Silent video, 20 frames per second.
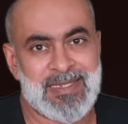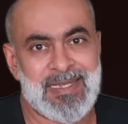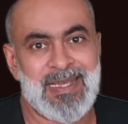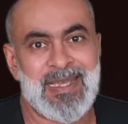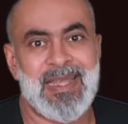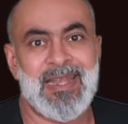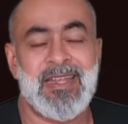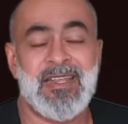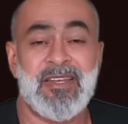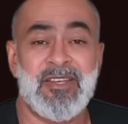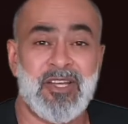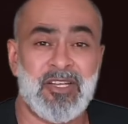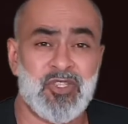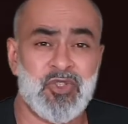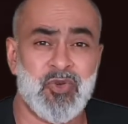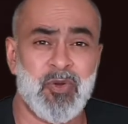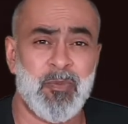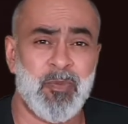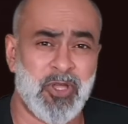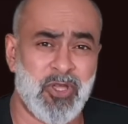in industrial
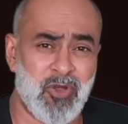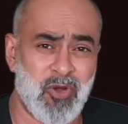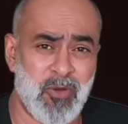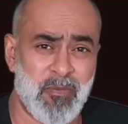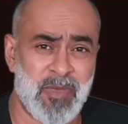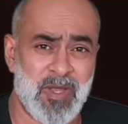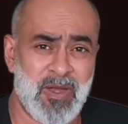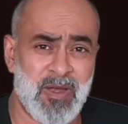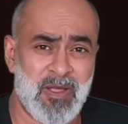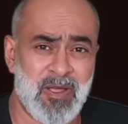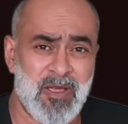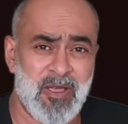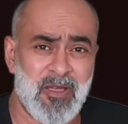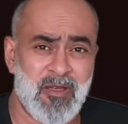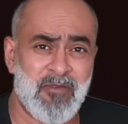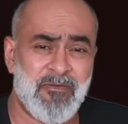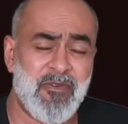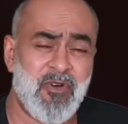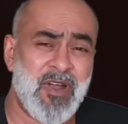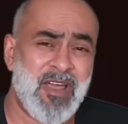procurement
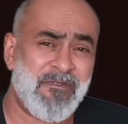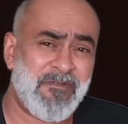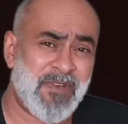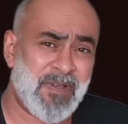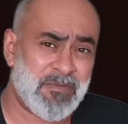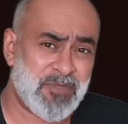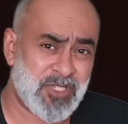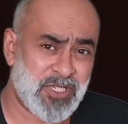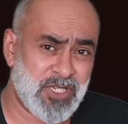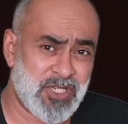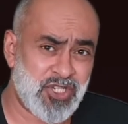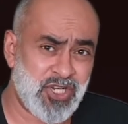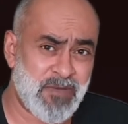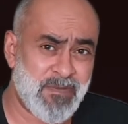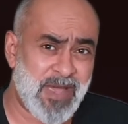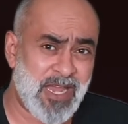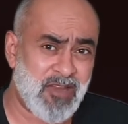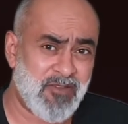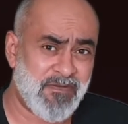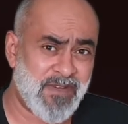for FMCG
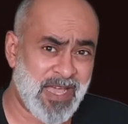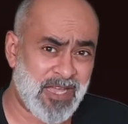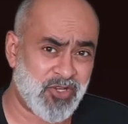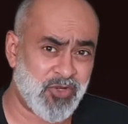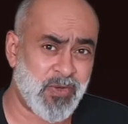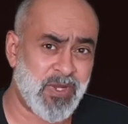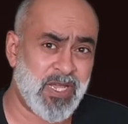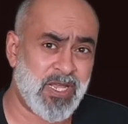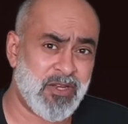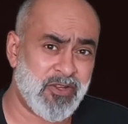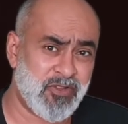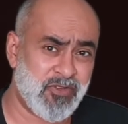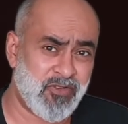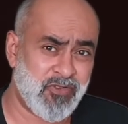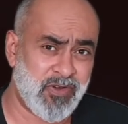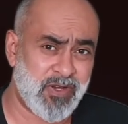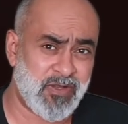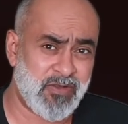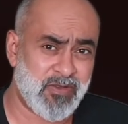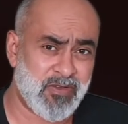manufacturing
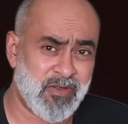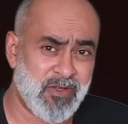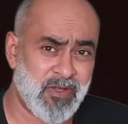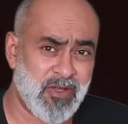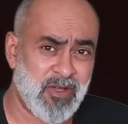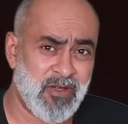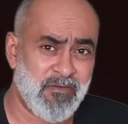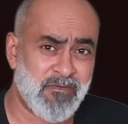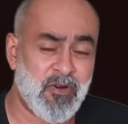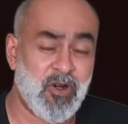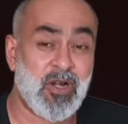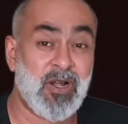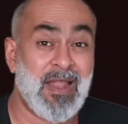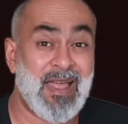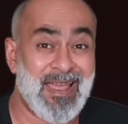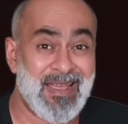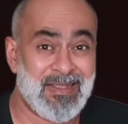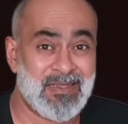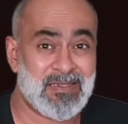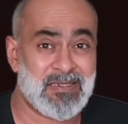industries, for
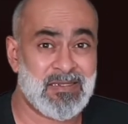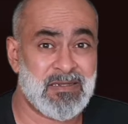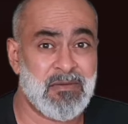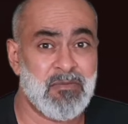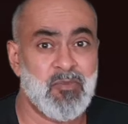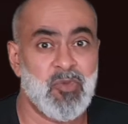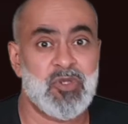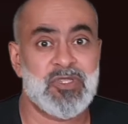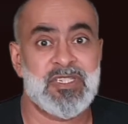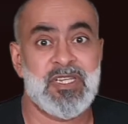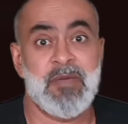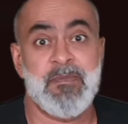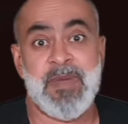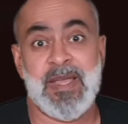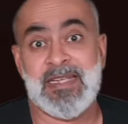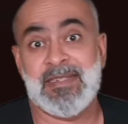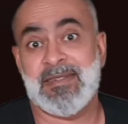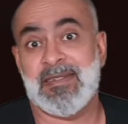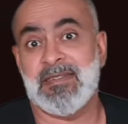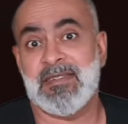clients mostly
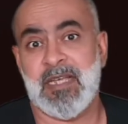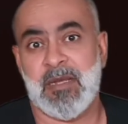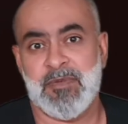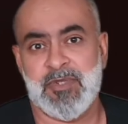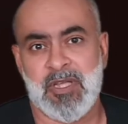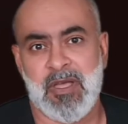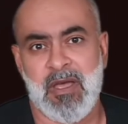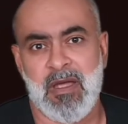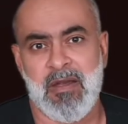based in sub-Saharan